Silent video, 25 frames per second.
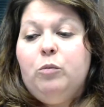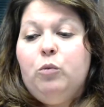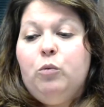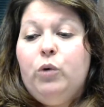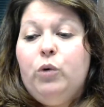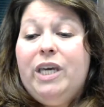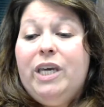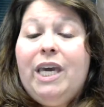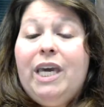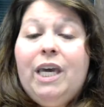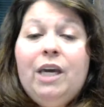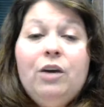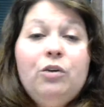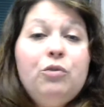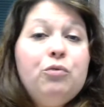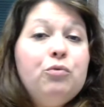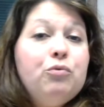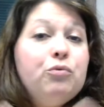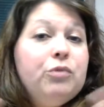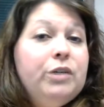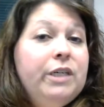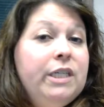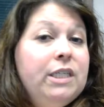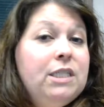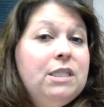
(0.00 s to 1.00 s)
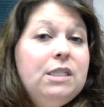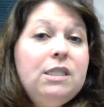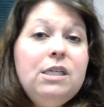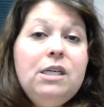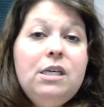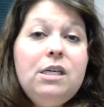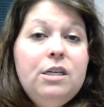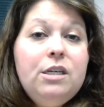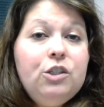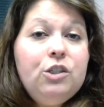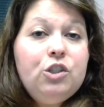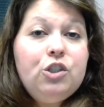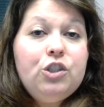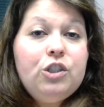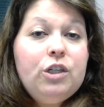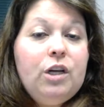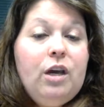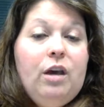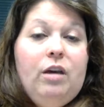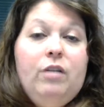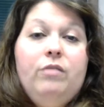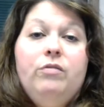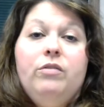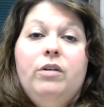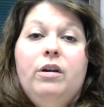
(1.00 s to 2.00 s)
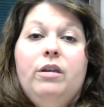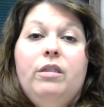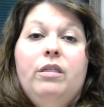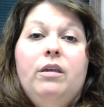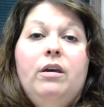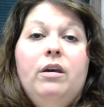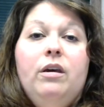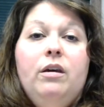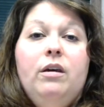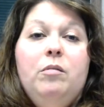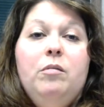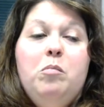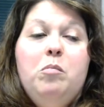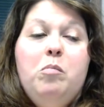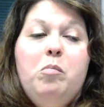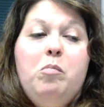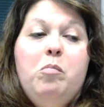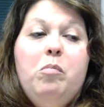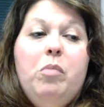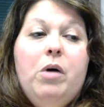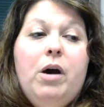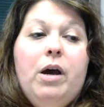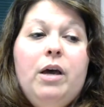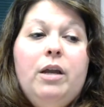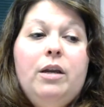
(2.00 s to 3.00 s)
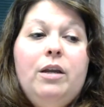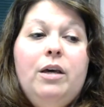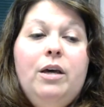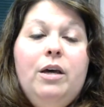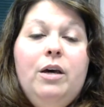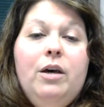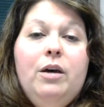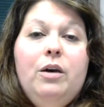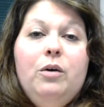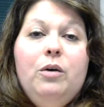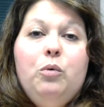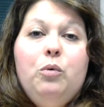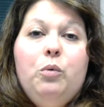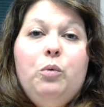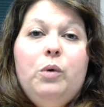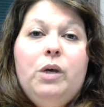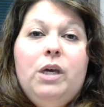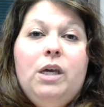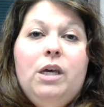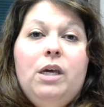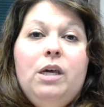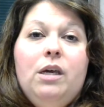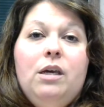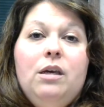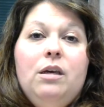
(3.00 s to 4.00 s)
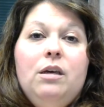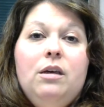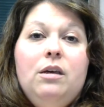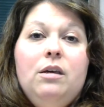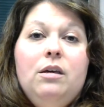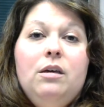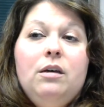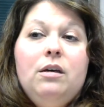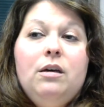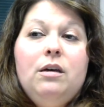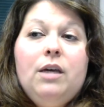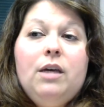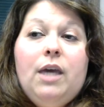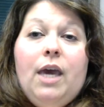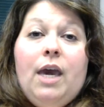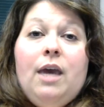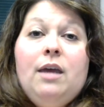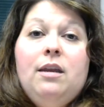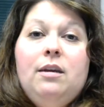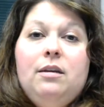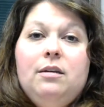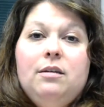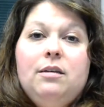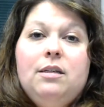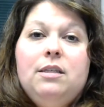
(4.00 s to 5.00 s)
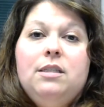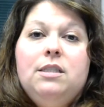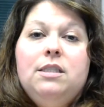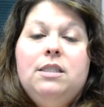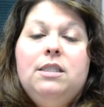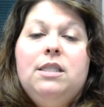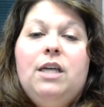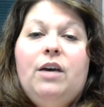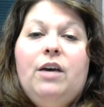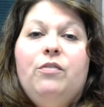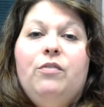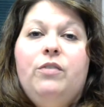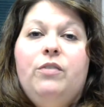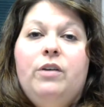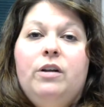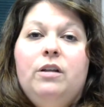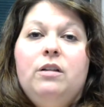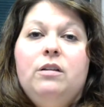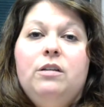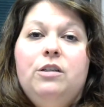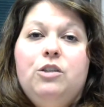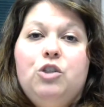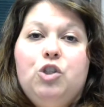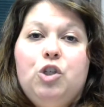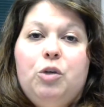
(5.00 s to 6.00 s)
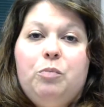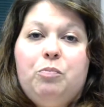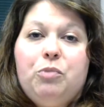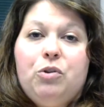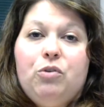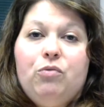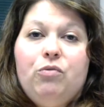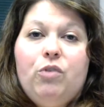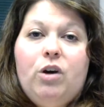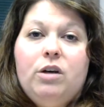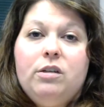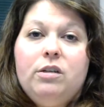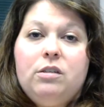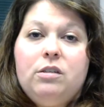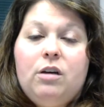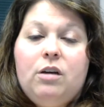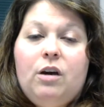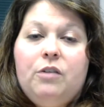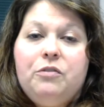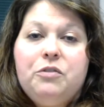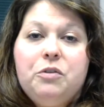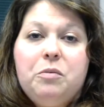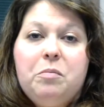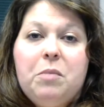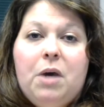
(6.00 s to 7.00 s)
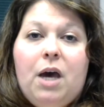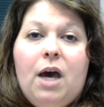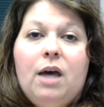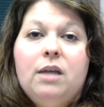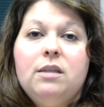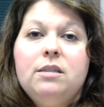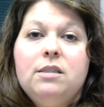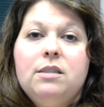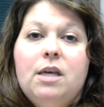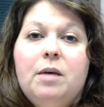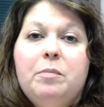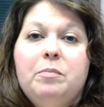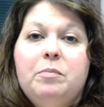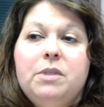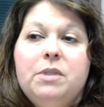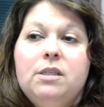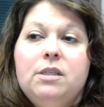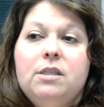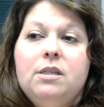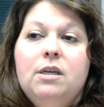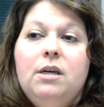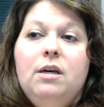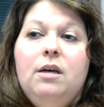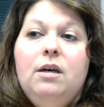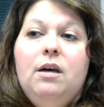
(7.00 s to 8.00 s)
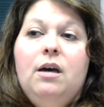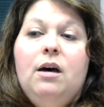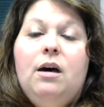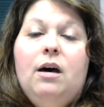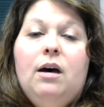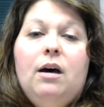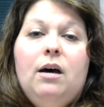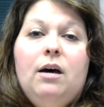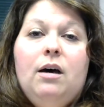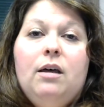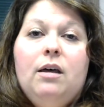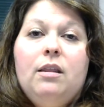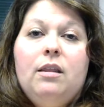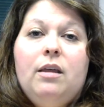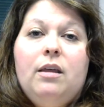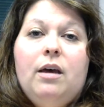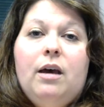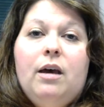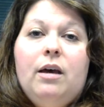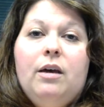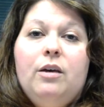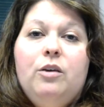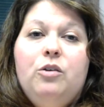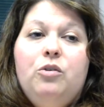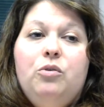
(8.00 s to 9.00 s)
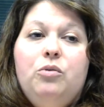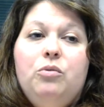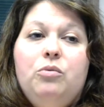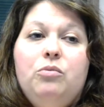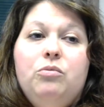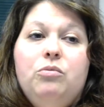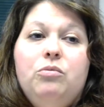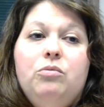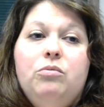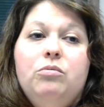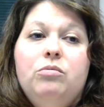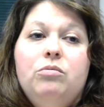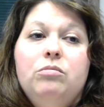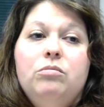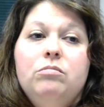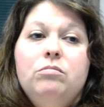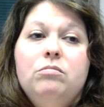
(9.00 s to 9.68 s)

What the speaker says: We can't reteach everything, but we, again, can definitely chip the rust off some concepts that you